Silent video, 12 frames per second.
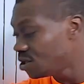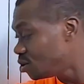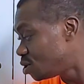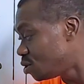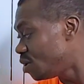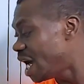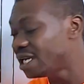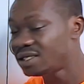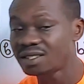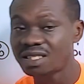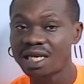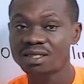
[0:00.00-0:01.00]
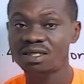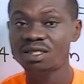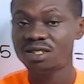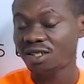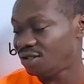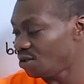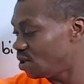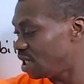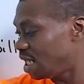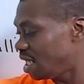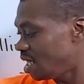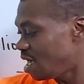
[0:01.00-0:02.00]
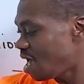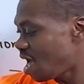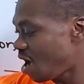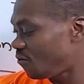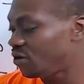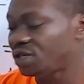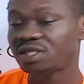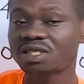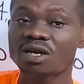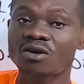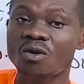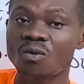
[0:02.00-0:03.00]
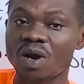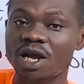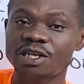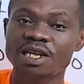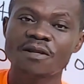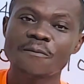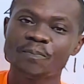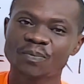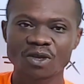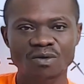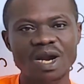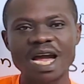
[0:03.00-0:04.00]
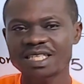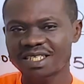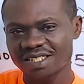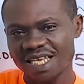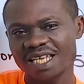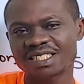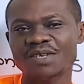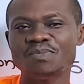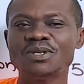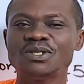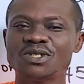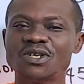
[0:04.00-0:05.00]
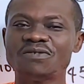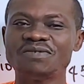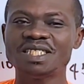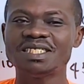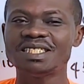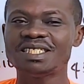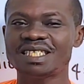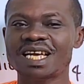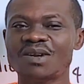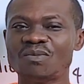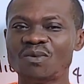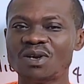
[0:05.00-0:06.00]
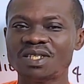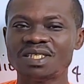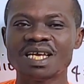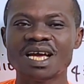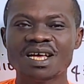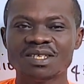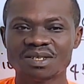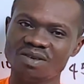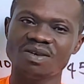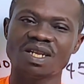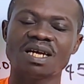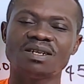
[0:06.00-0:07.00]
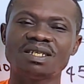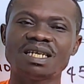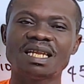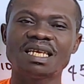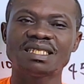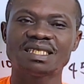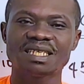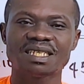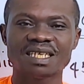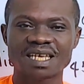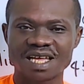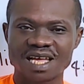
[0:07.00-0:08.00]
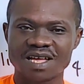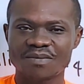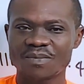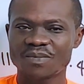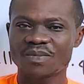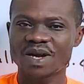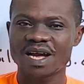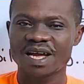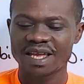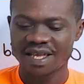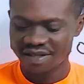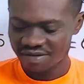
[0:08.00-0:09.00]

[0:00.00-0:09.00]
you should write it as digits only. And for the second one, you write it as a mixture of digits and words. See you in another lesson. Bye.